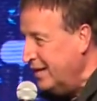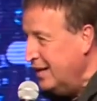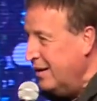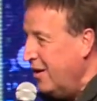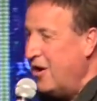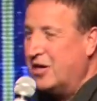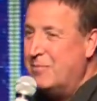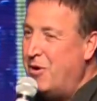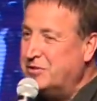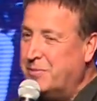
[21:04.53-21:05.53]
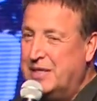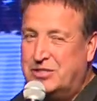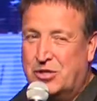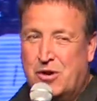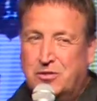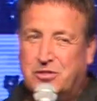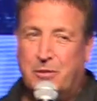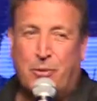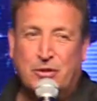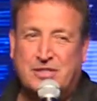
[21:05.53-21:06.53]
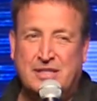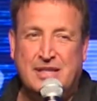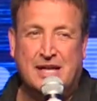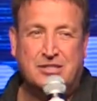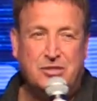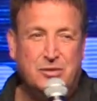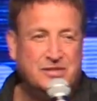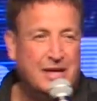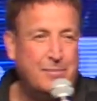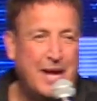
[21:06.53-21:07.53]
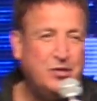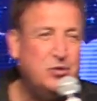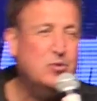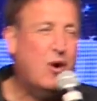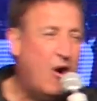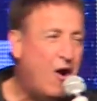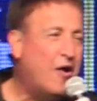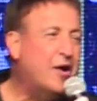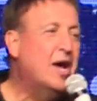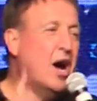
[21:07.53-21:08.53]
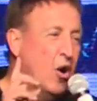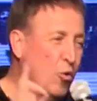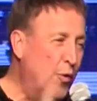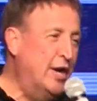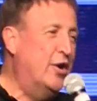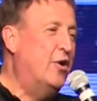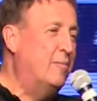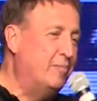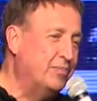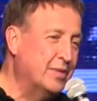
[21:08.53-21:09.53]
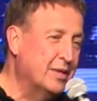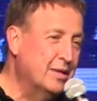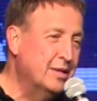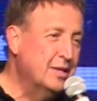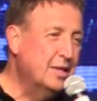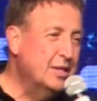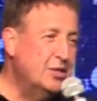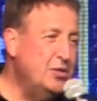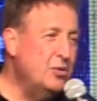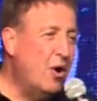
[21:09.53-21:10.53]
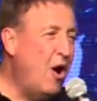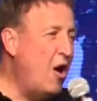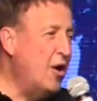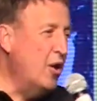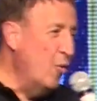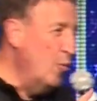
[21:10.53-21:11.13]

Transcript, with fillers: Oh, come on, somebody. Turn to the person next to you and say, Man, you are a winner. You are a